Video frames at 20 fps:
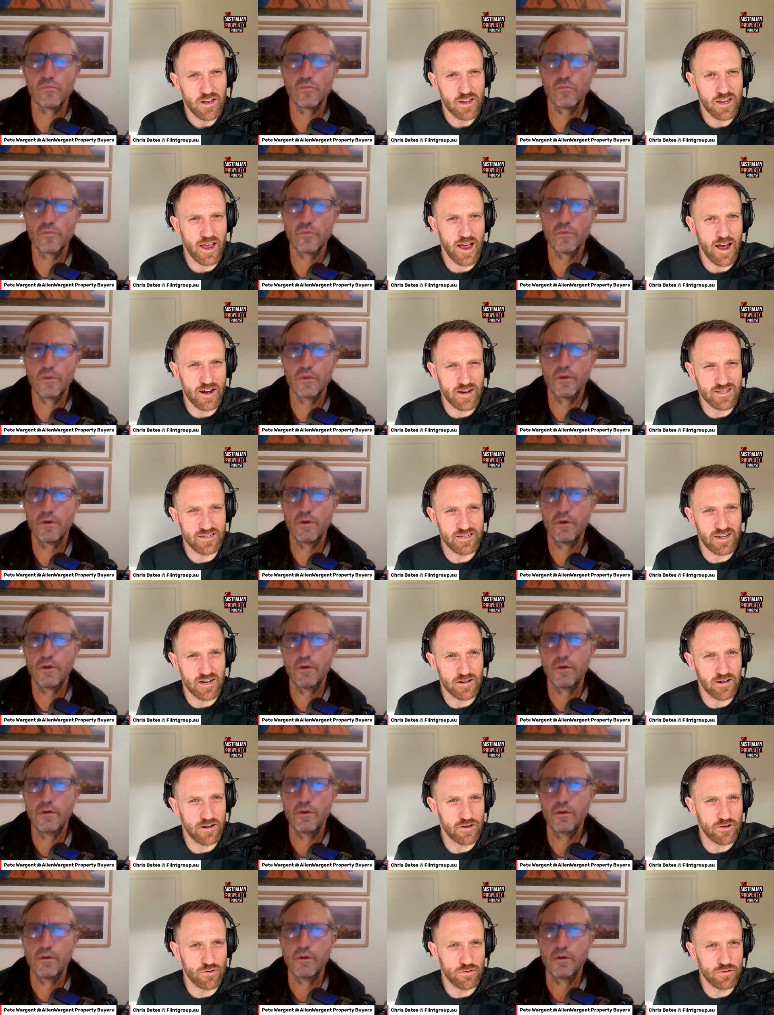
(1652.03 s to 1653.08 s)
Speaker 1: counter
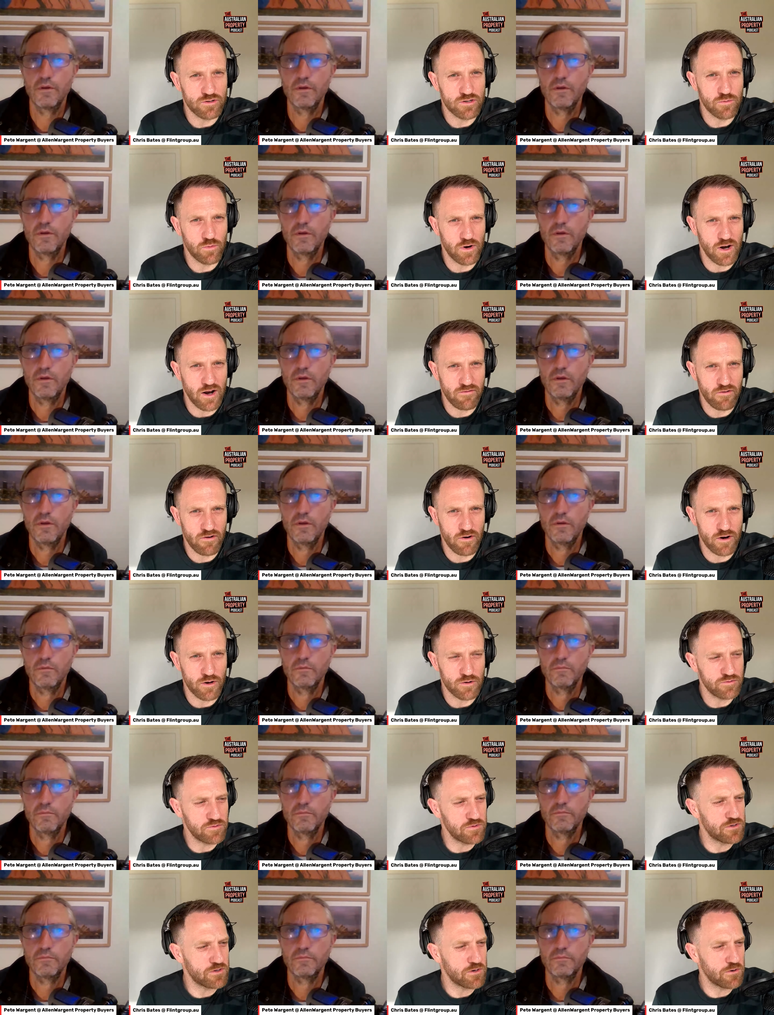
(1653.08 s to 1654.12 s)
cyclical to what everyone
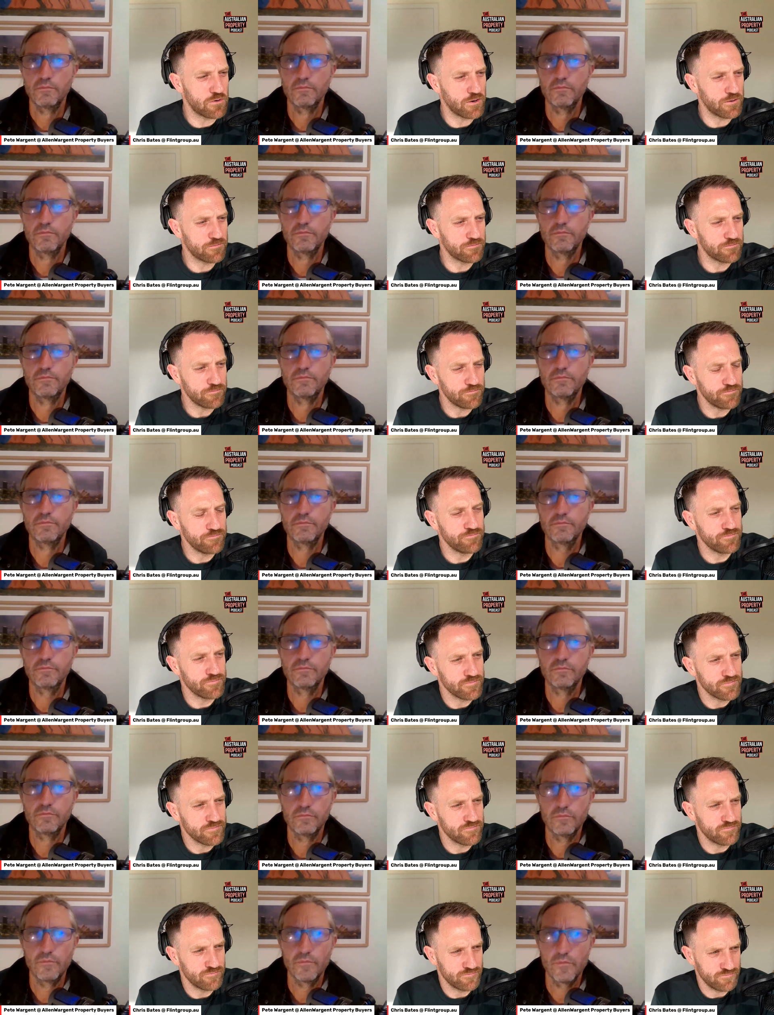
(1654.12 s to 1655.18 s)
else was doing.
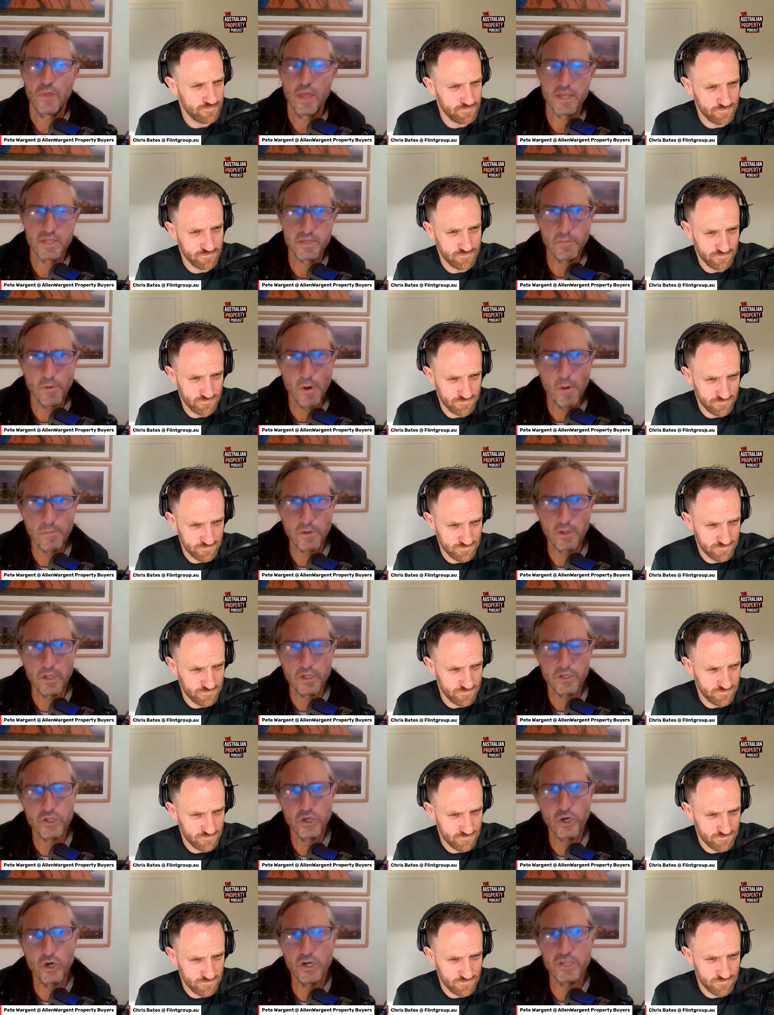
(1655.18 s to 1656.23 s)
Speaker 2: It's a popular
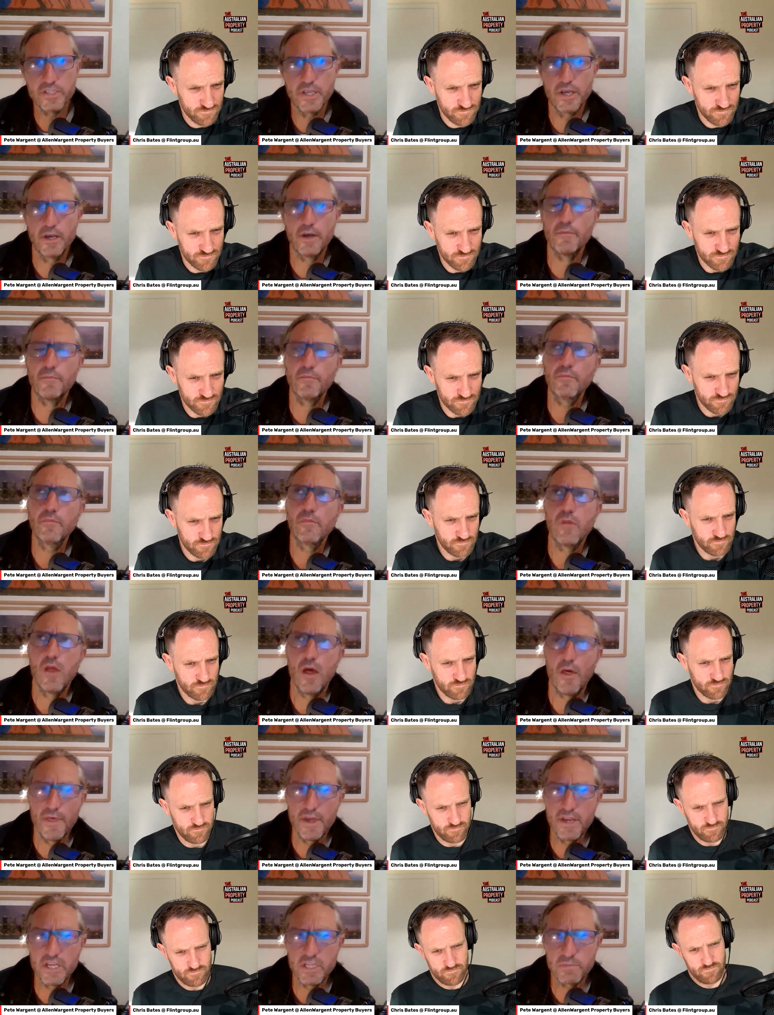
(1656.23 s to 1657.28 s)
choice. Um, I
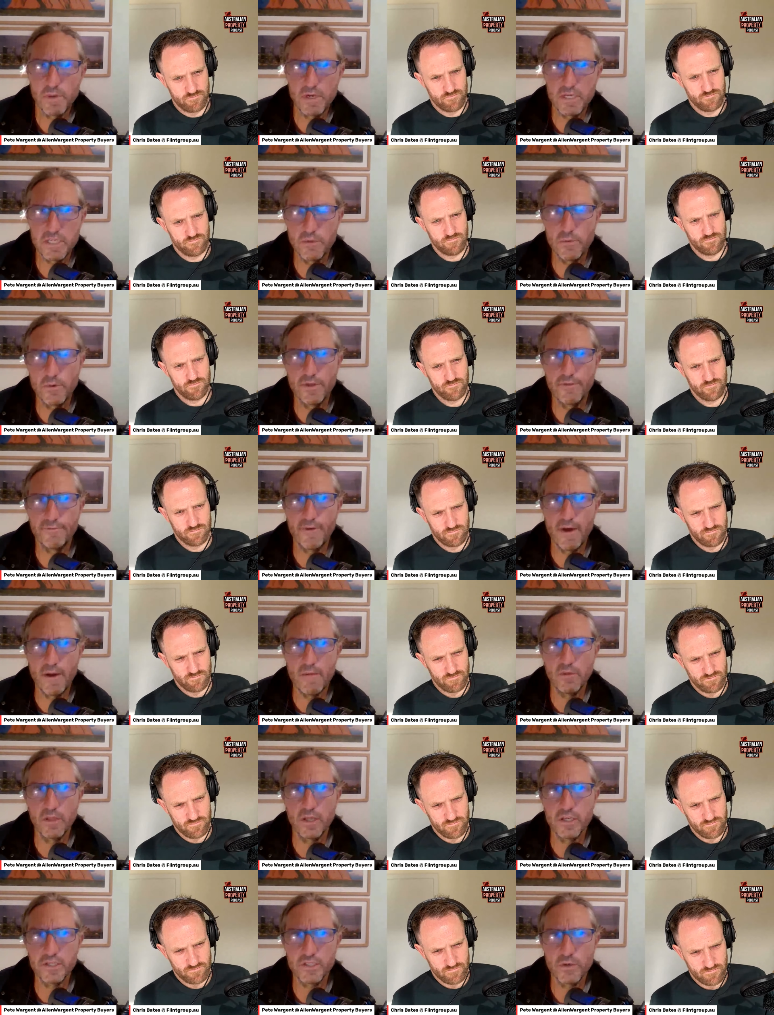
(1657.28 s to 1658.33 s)
think, especially with
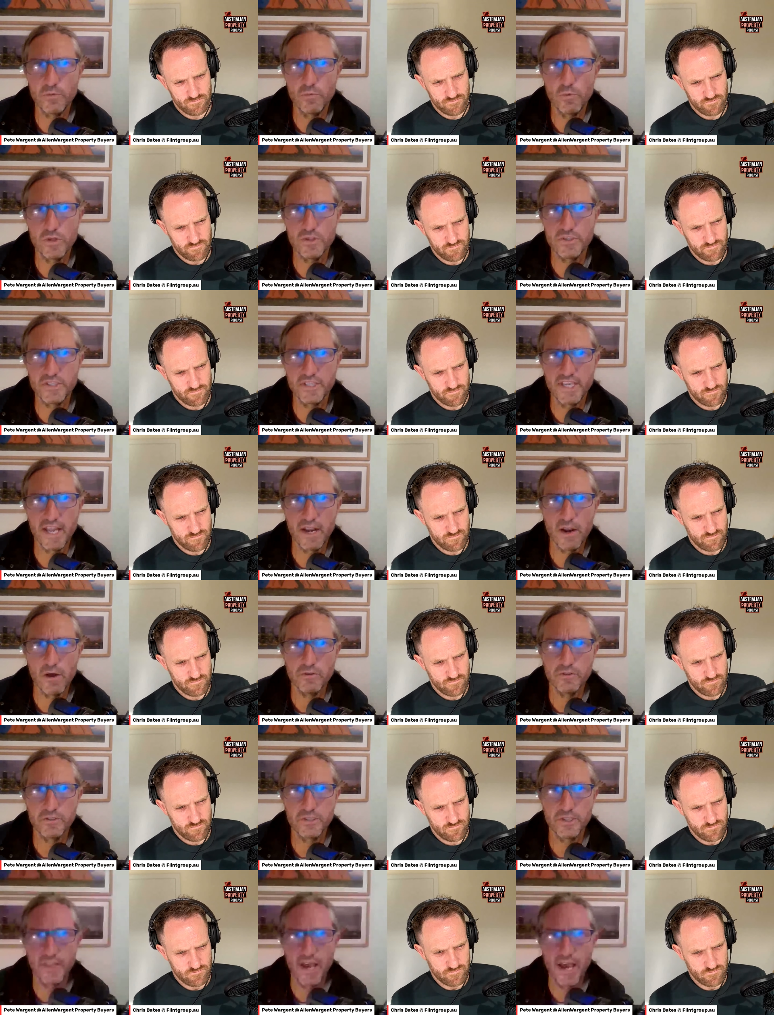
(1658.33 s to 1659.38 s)
families who want to get
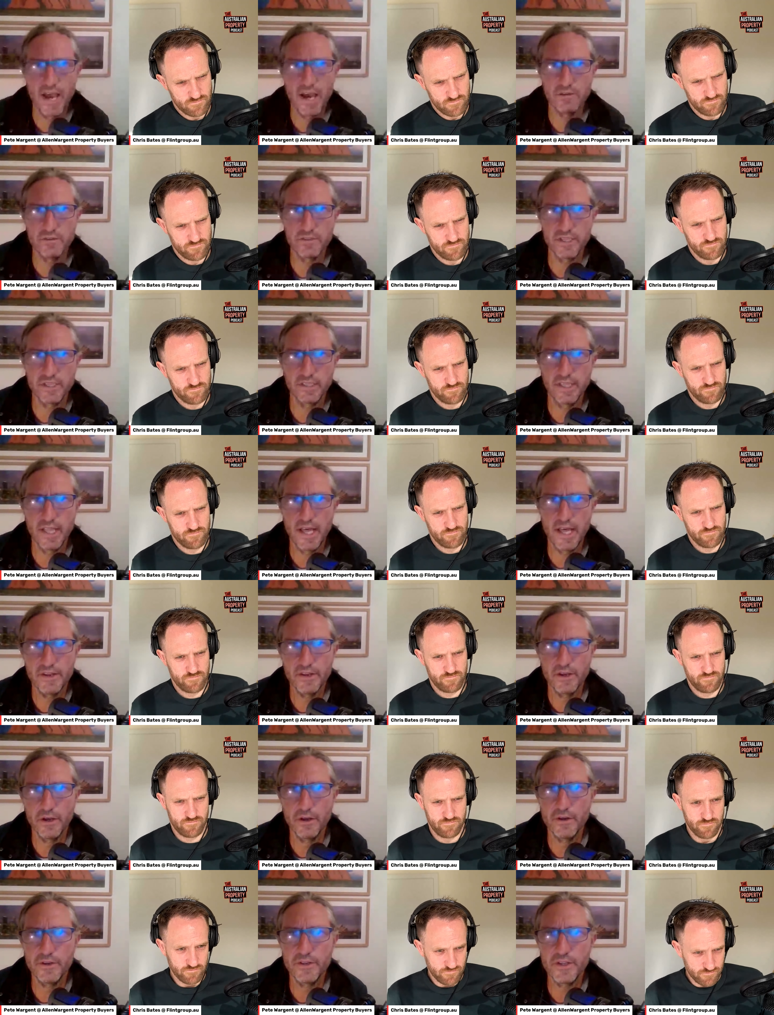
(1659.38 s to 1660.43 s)
onto the housing
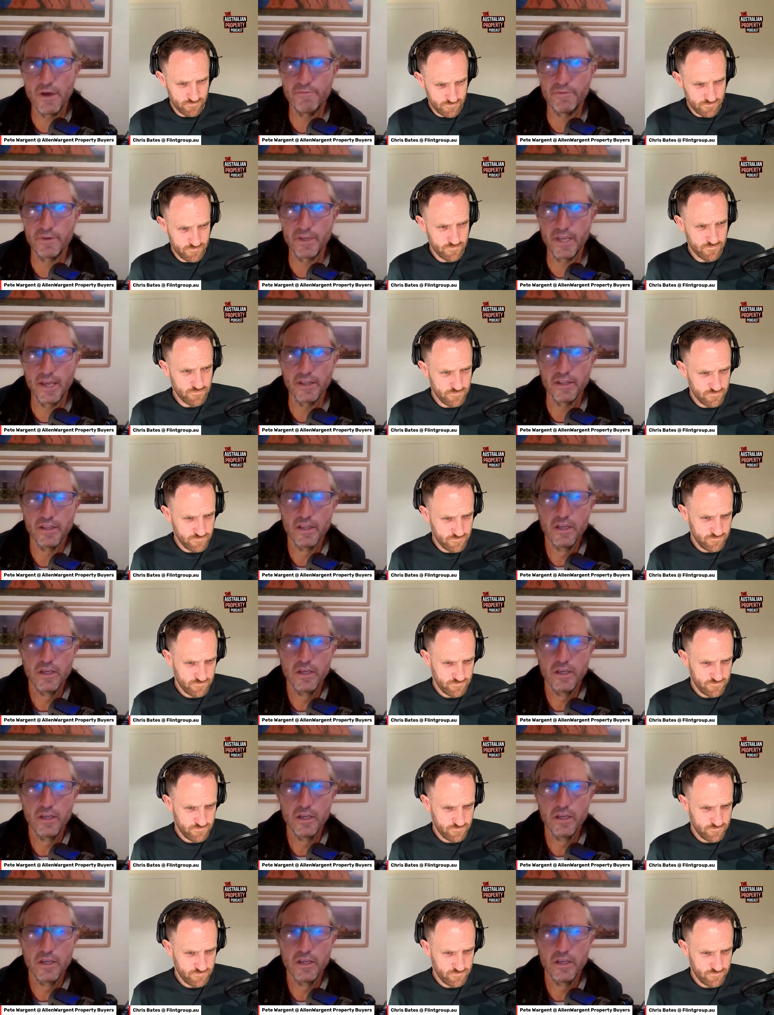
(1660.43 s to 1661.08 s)
ladder. And don't forget,